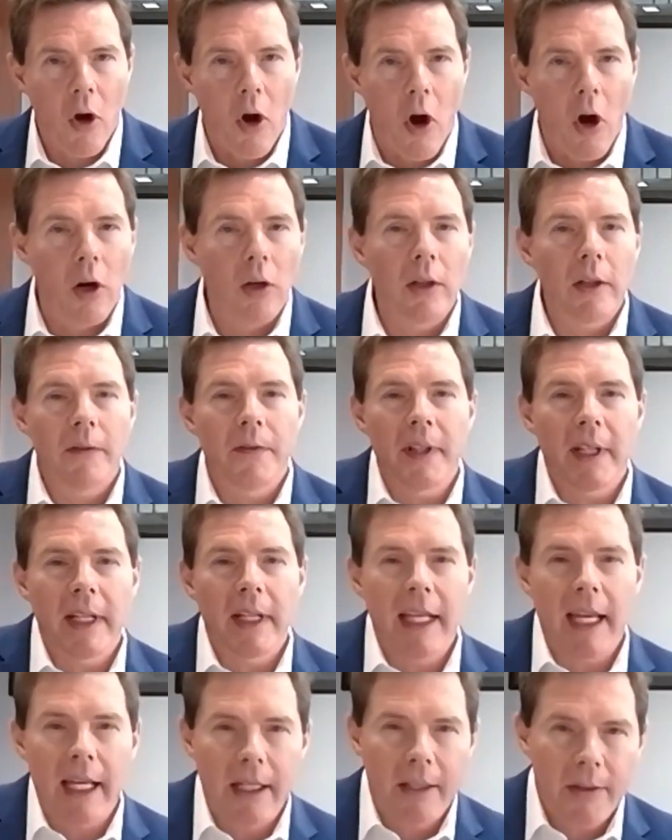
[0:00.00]
all of the
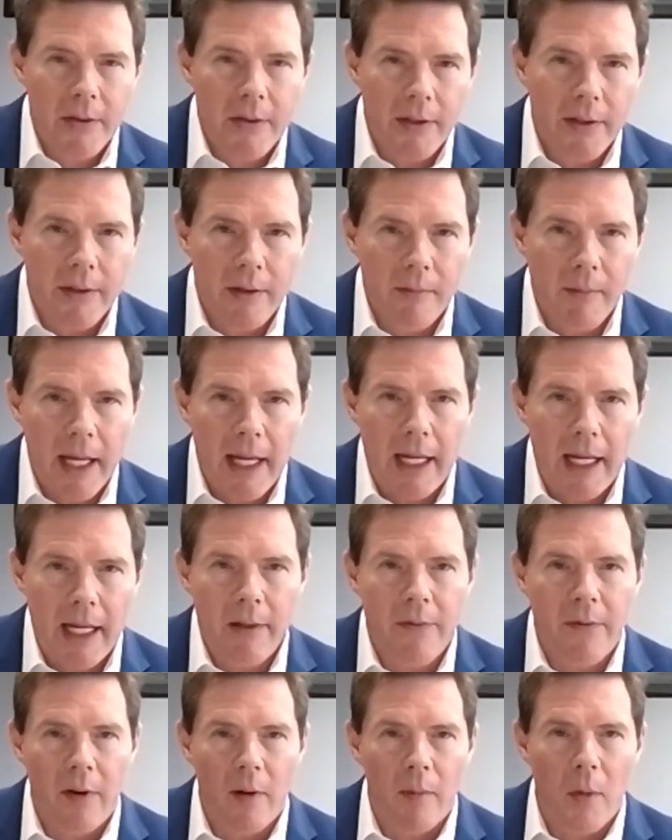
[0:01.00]
gains that are
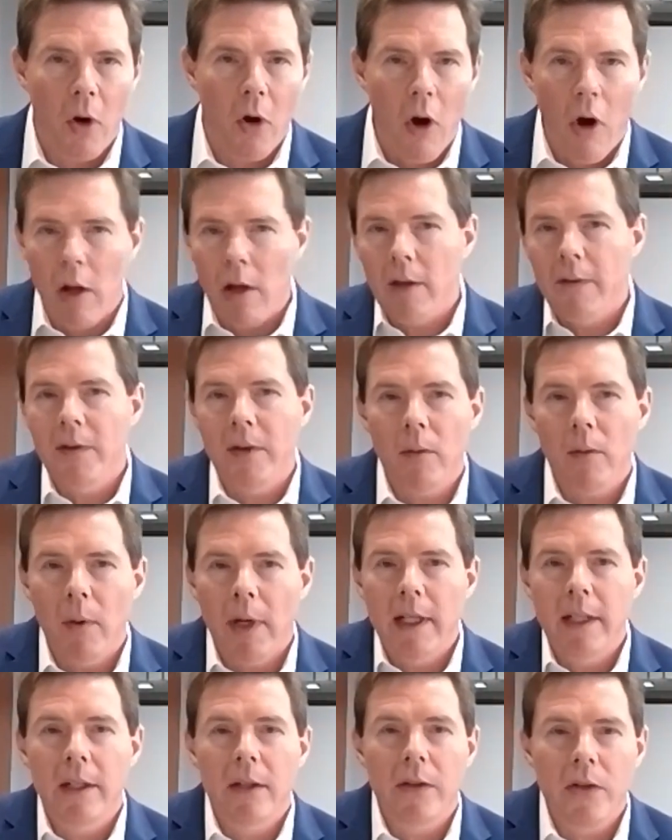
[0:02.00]
made from all of the
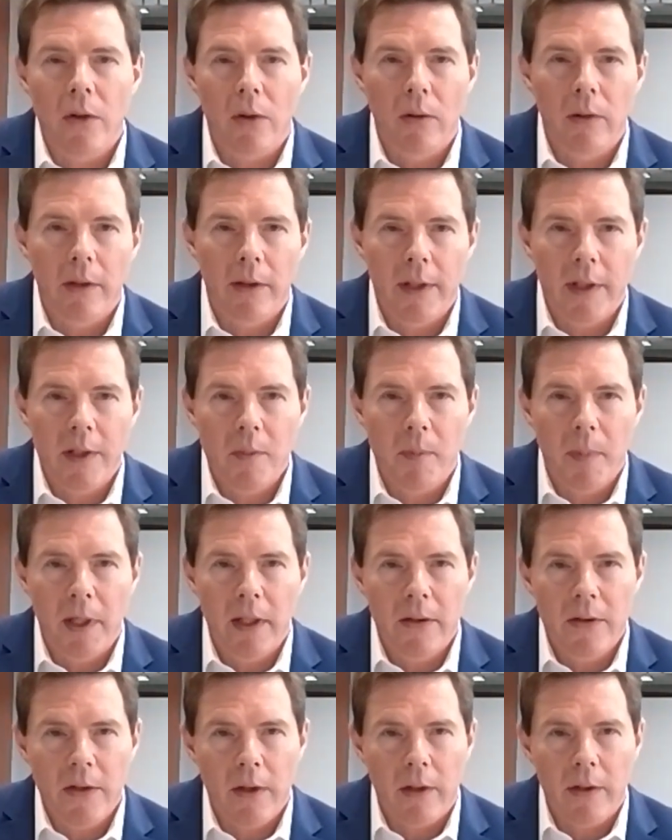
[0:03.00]
wind and solar that's
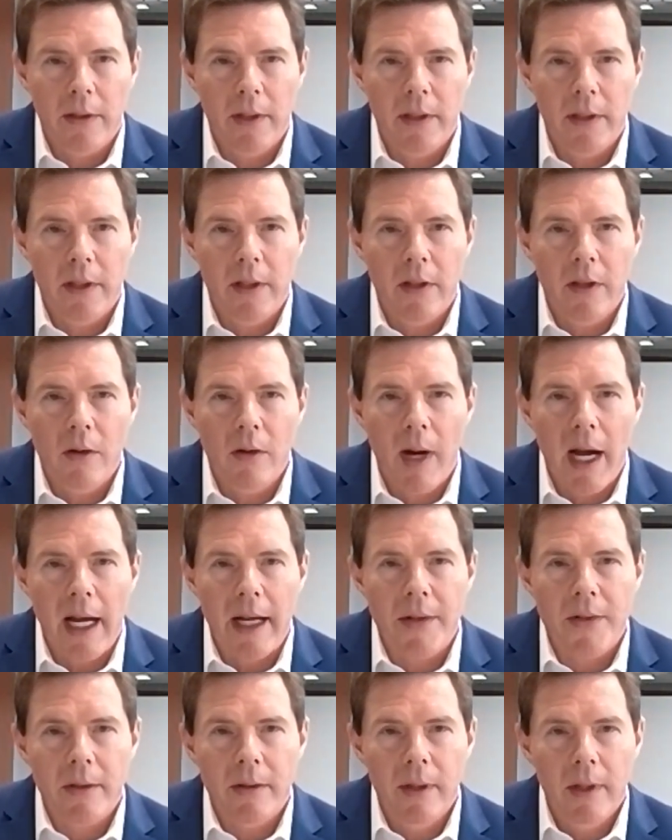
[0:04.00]
been installed in the
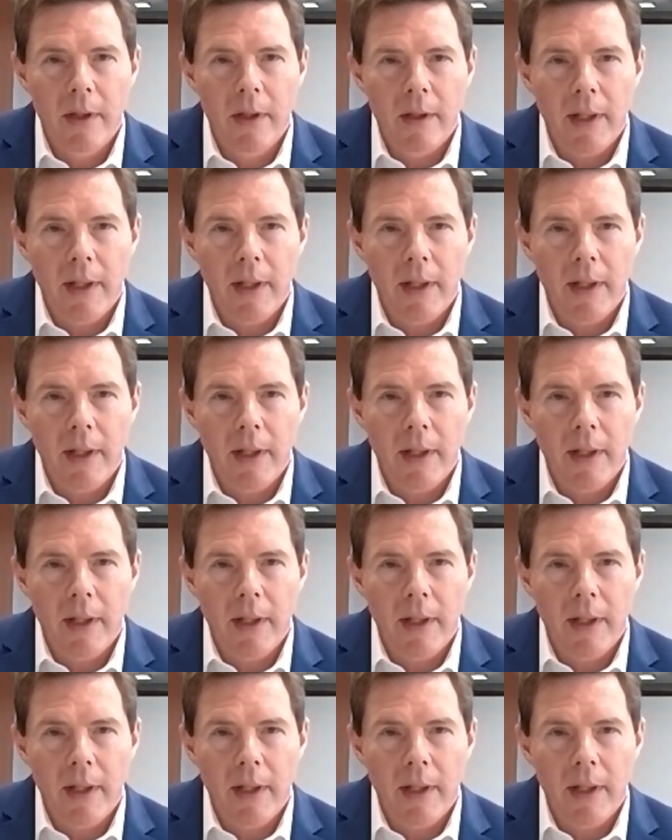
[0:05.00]
US.